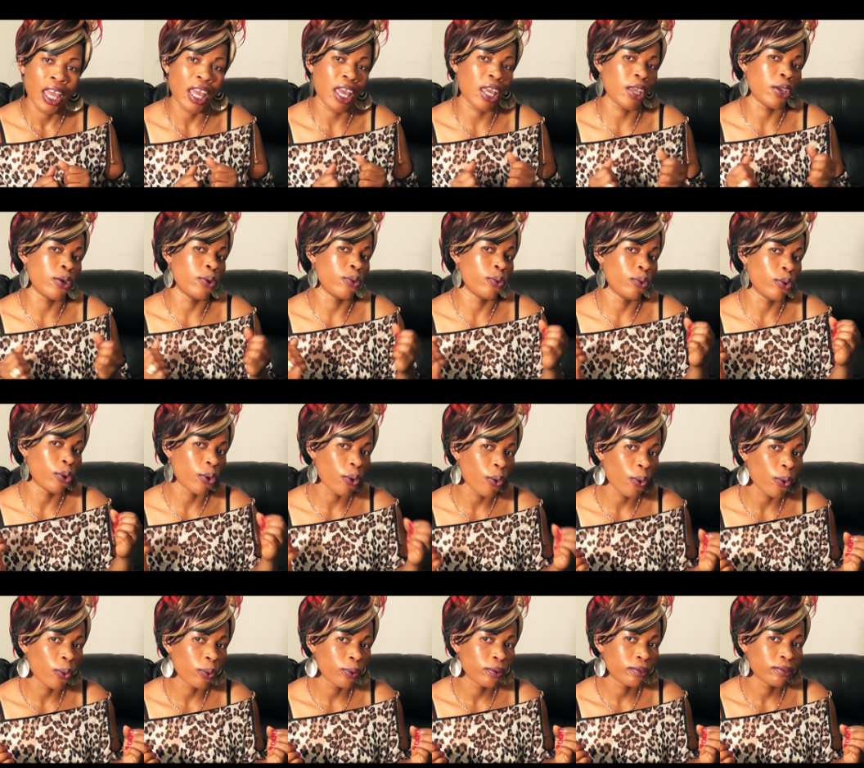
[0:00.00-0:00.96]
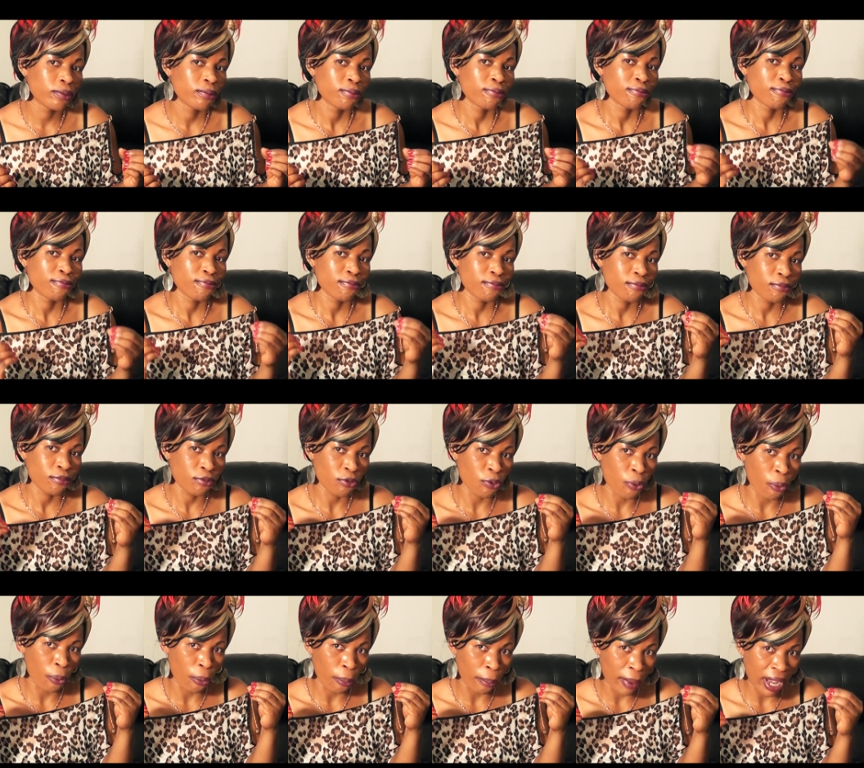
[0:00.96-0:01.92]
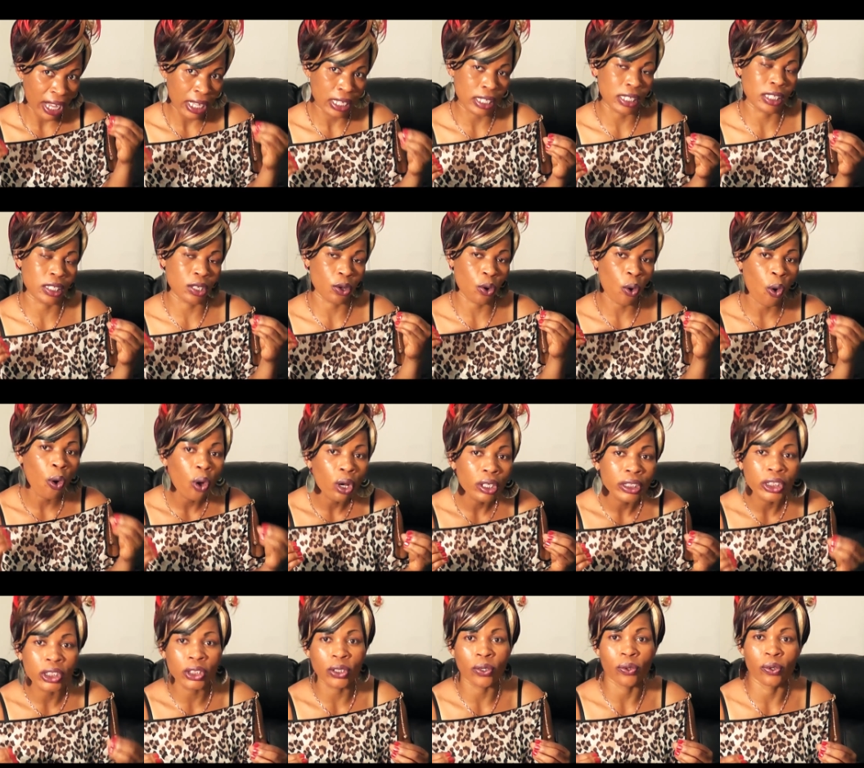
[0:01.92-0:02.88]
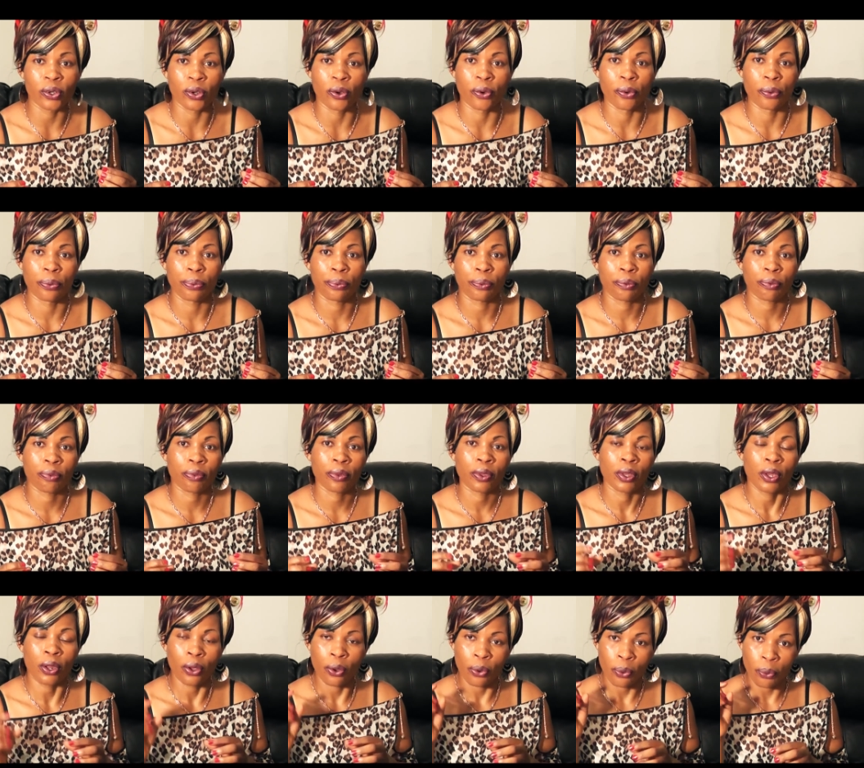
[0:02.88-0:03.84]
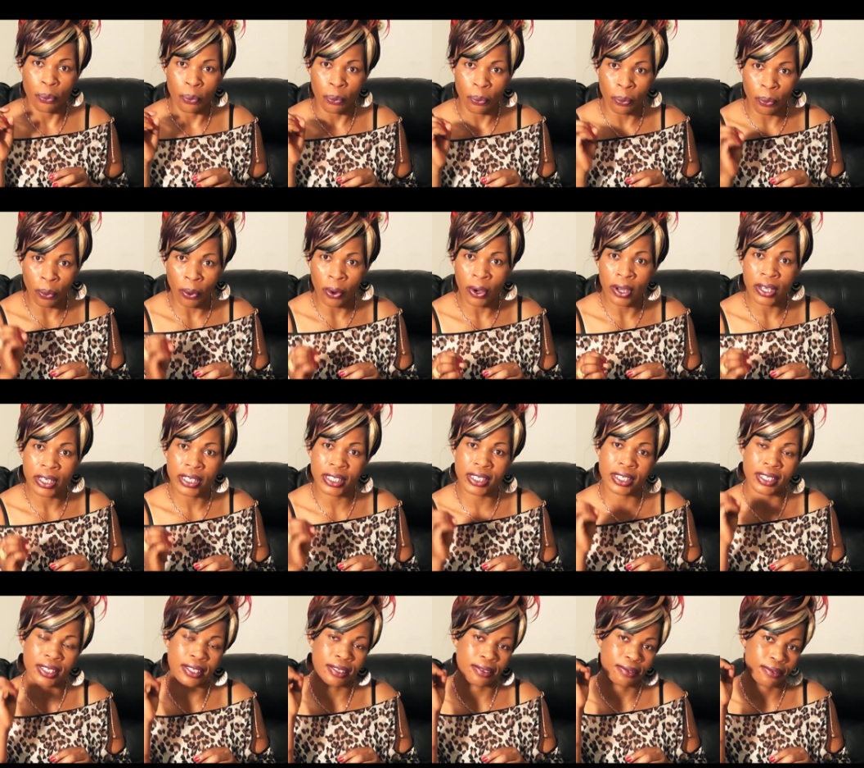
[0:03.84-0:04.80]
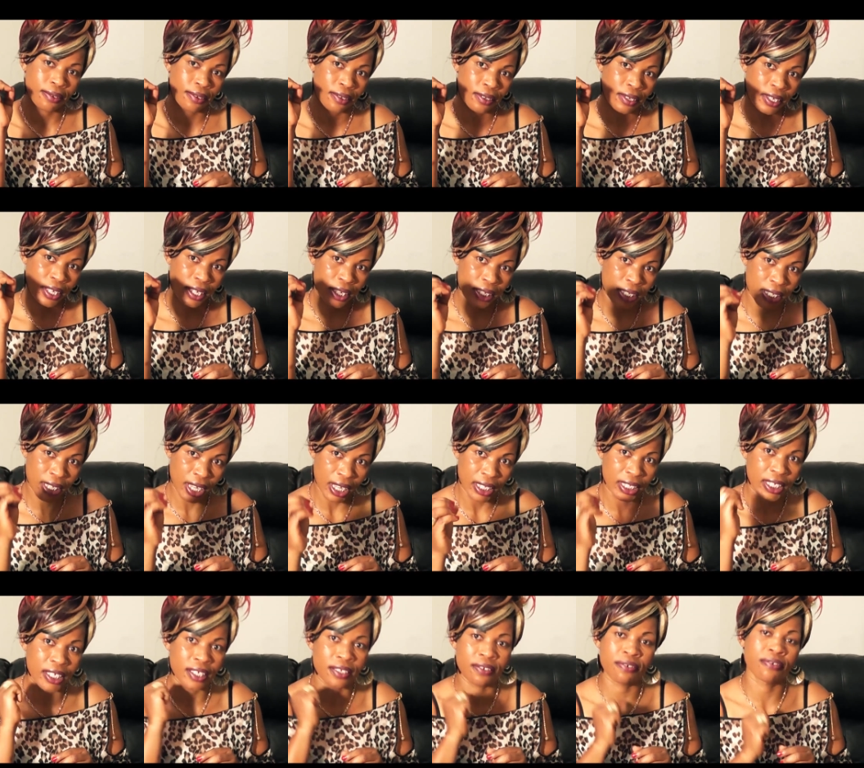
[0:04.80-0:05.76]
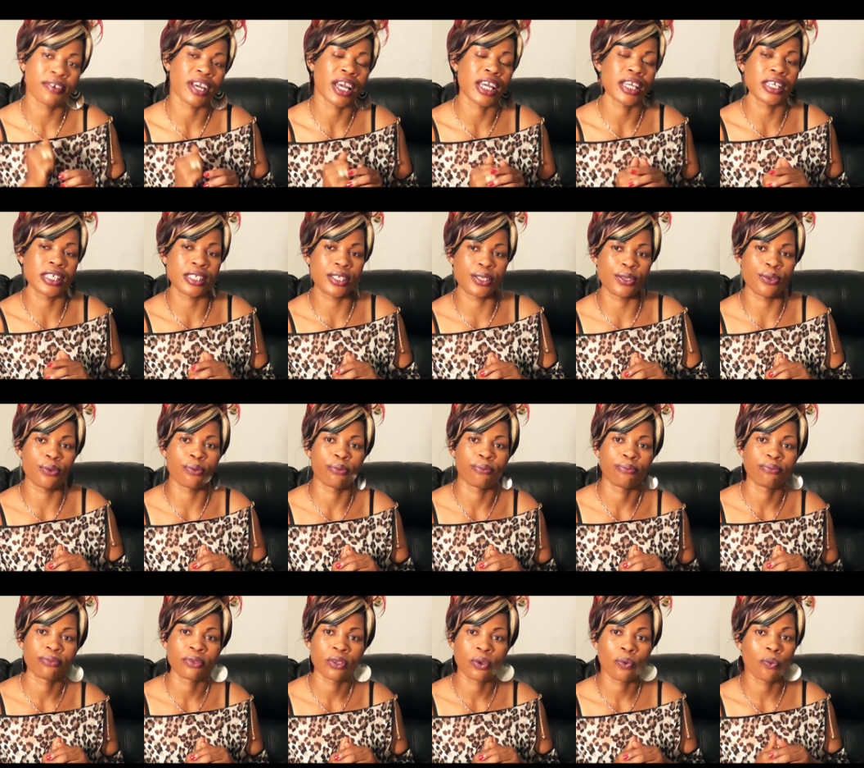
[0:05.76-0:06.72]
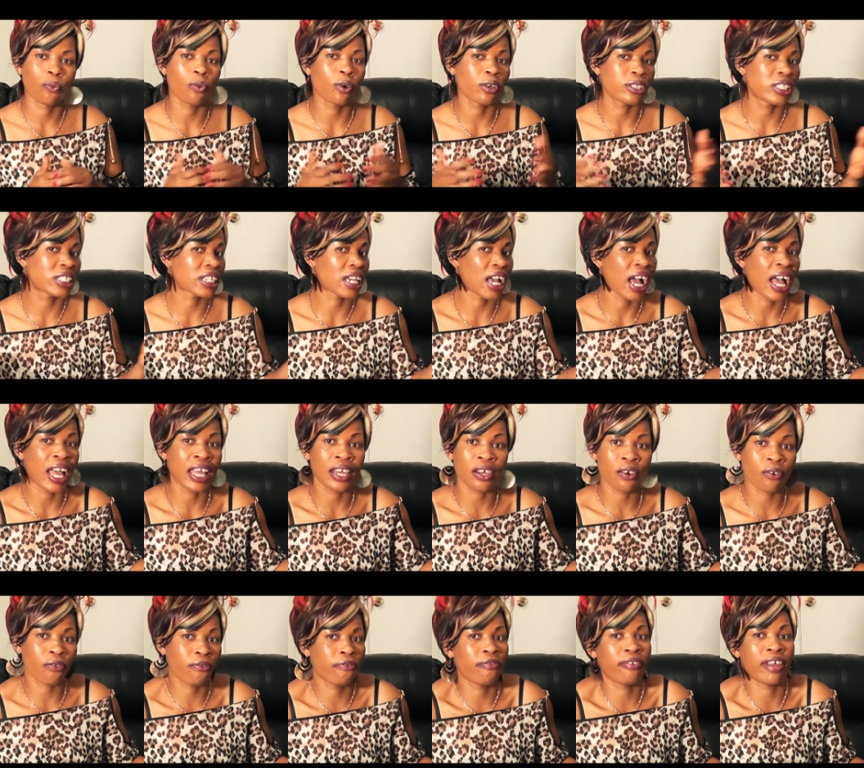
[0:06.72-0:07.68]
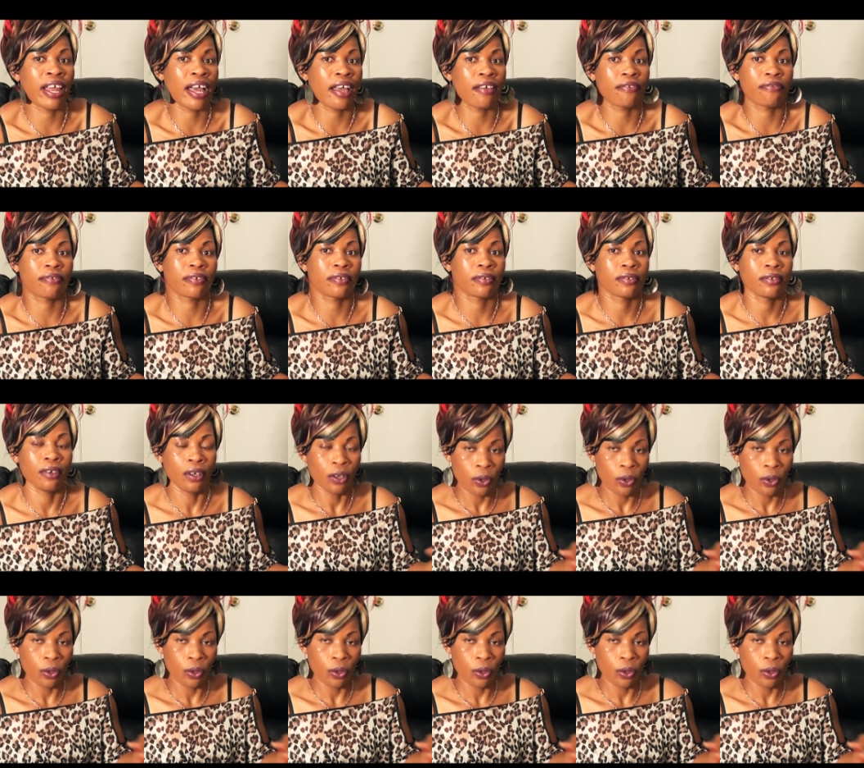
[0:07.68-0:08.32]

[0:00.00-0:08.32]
And you must also know what satisfies you, what kind of life